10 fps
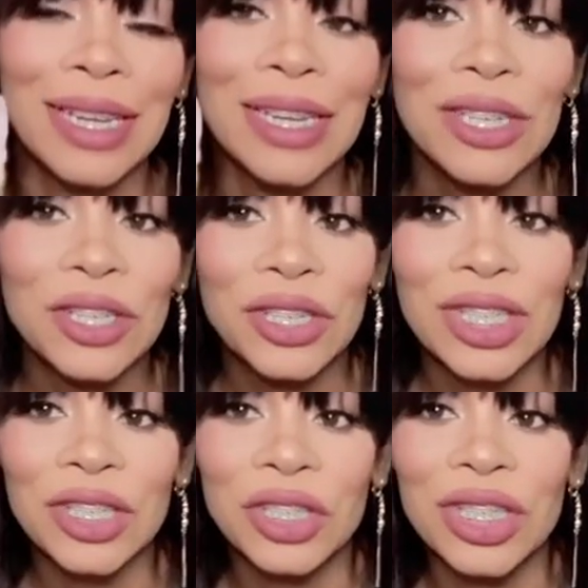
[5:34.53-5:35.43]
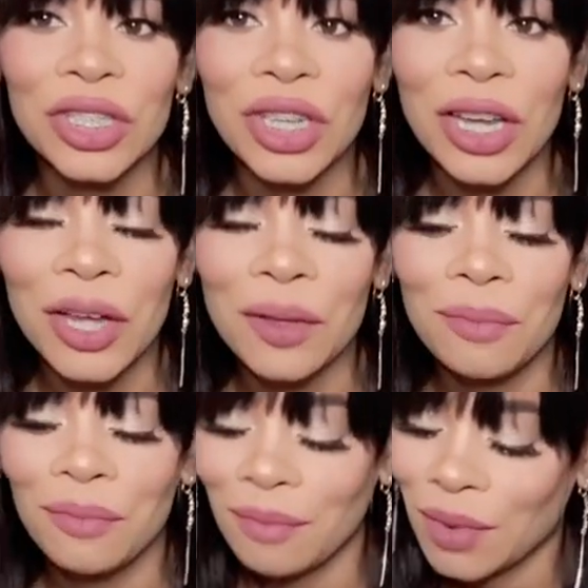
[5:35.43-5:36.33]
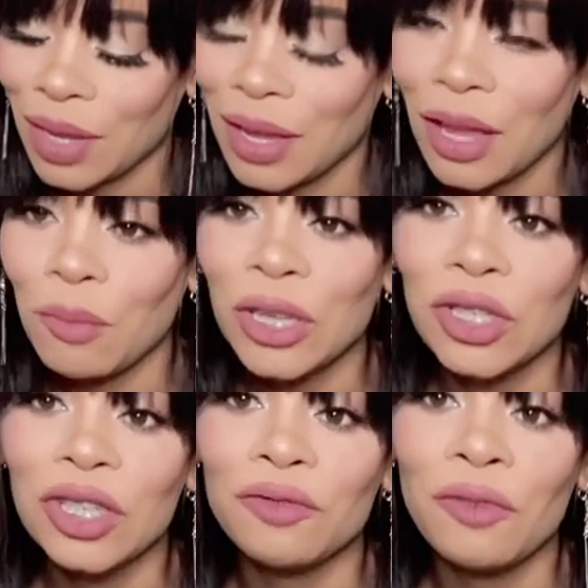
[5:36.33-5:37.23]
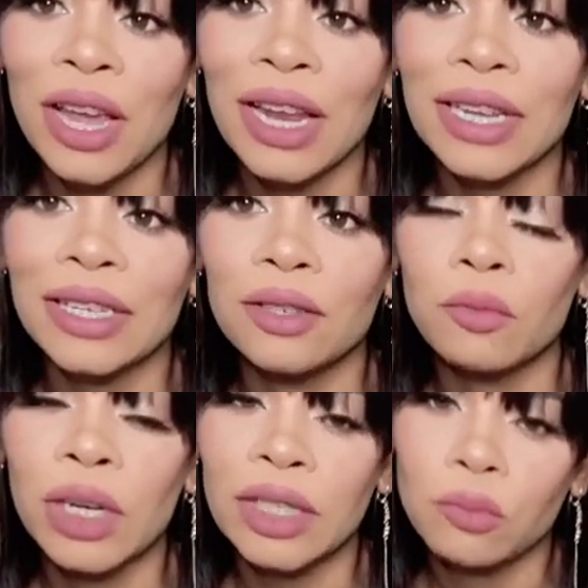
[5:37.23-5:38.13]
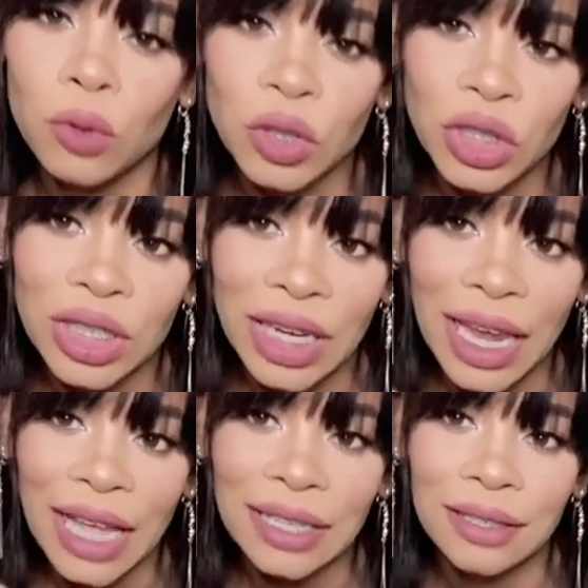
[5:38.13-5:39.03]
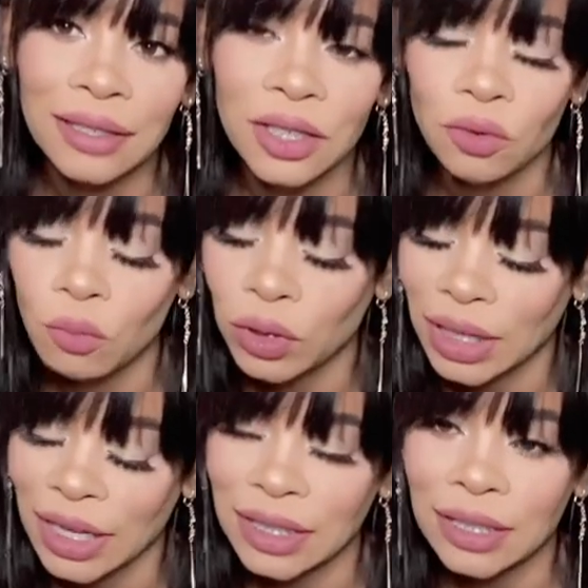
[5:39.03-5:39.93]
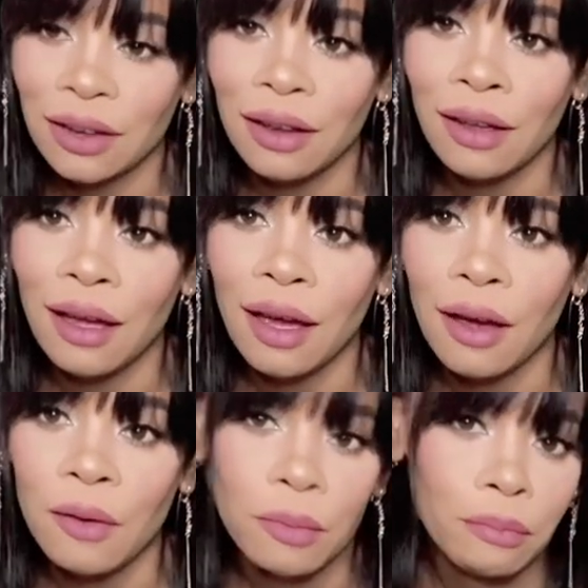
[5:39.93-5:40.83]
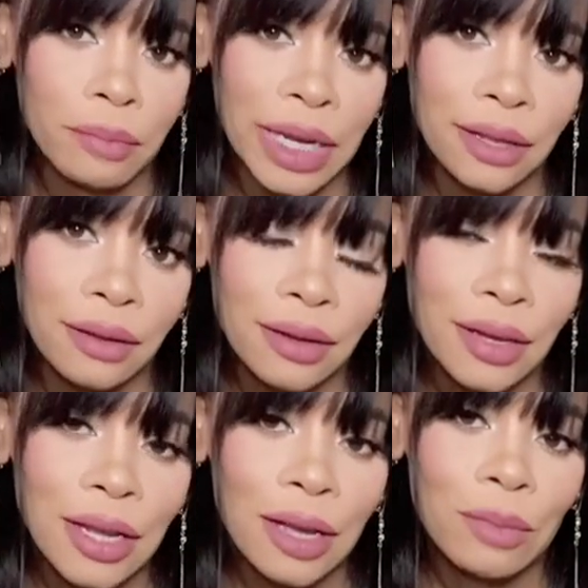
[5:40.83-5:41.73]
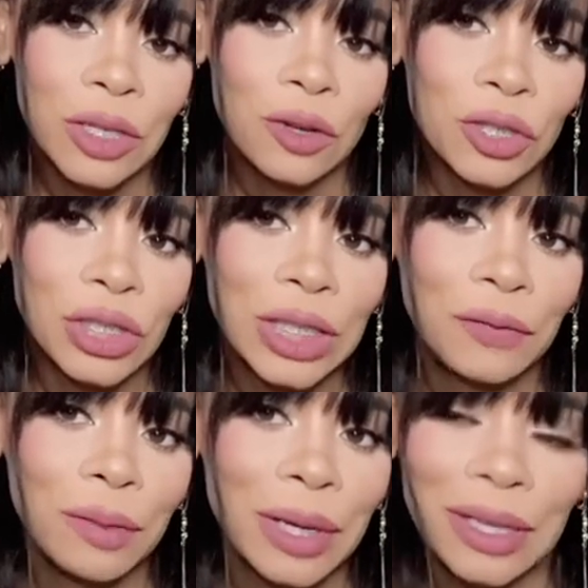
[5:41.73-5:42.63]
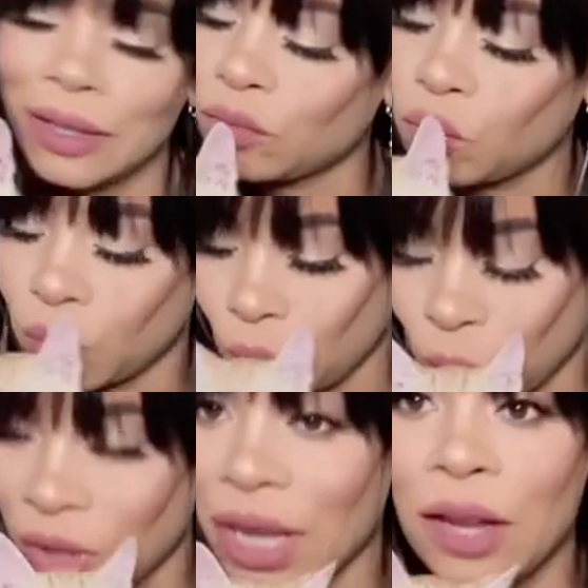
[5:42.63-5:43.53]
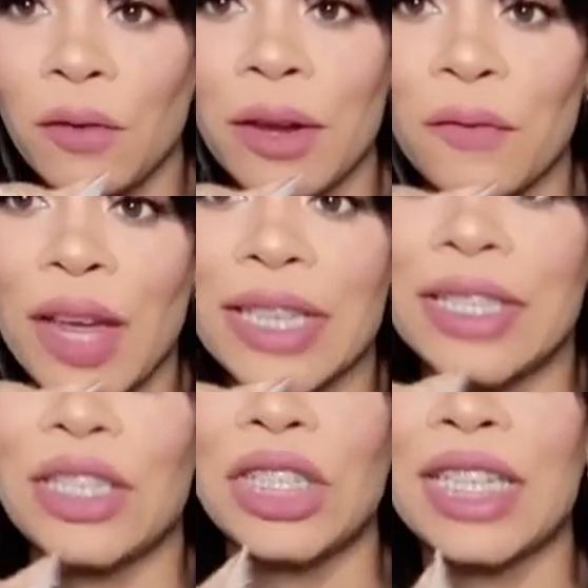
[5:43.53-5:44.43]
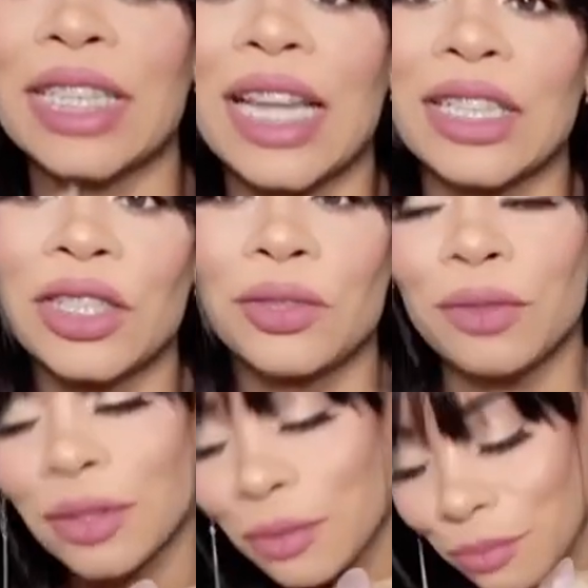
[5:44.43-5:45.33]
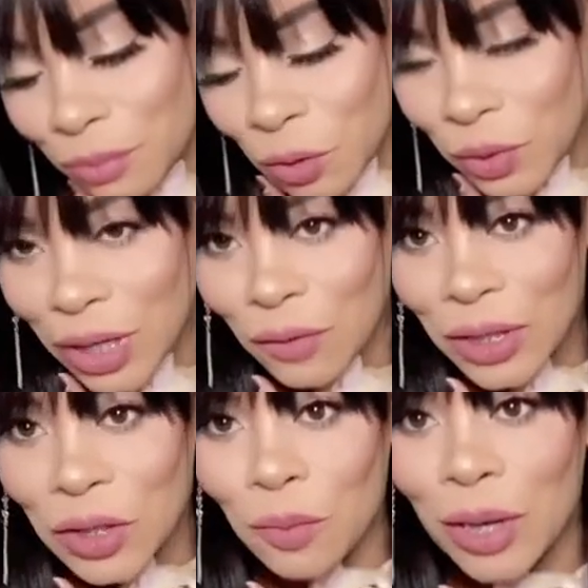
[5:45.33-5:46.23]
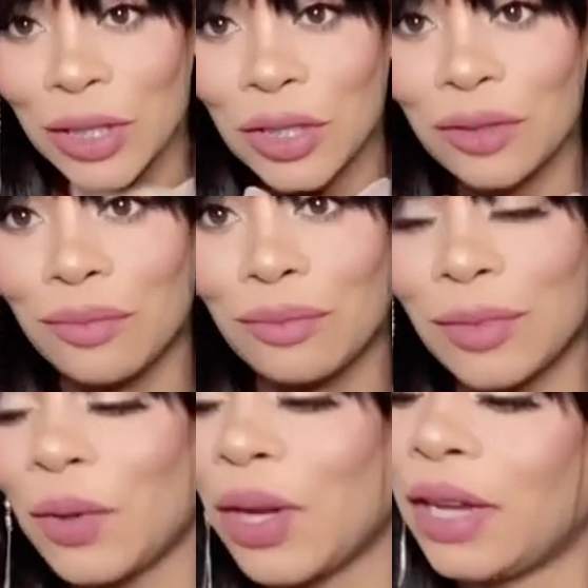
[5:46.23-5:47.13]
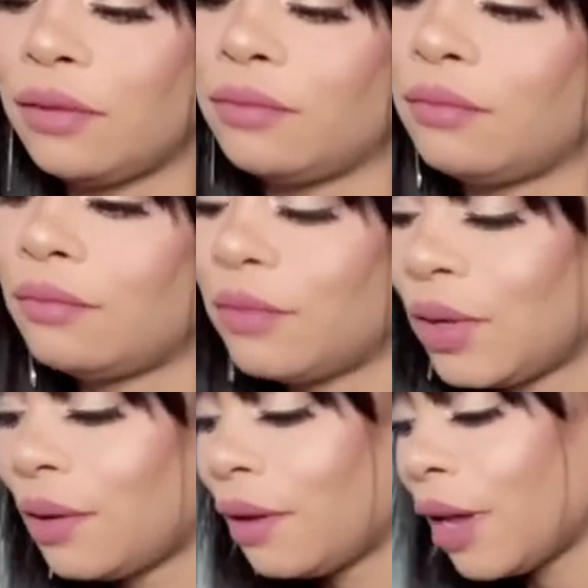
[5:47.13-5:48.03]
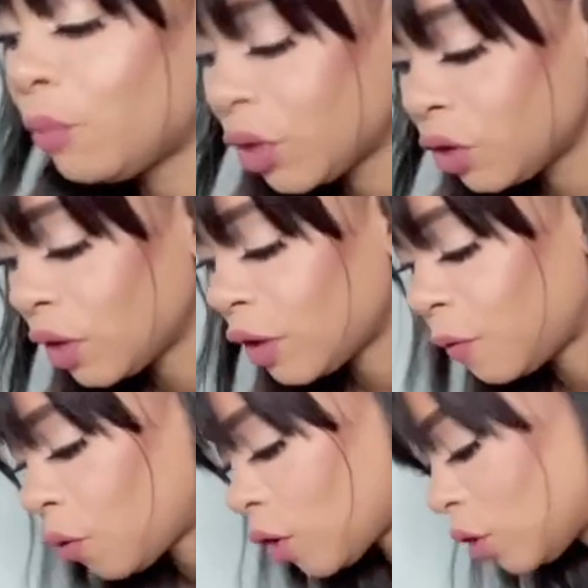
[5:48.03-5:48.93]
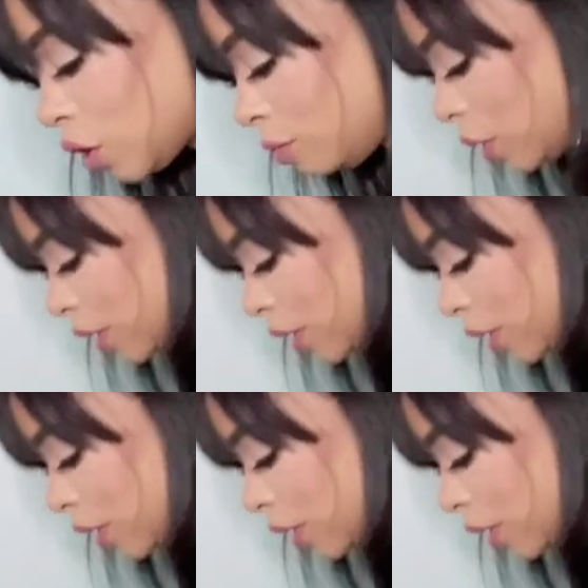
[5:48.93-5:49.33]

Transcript: She's Ginger, but she's rare, like, you know, because most Ginger cats, you know, most cats this color are male, but you know, she's female and very feisty. She has an attitude, but we love her so much. Okay. I'm putting you on the floor. You shouldn't be on the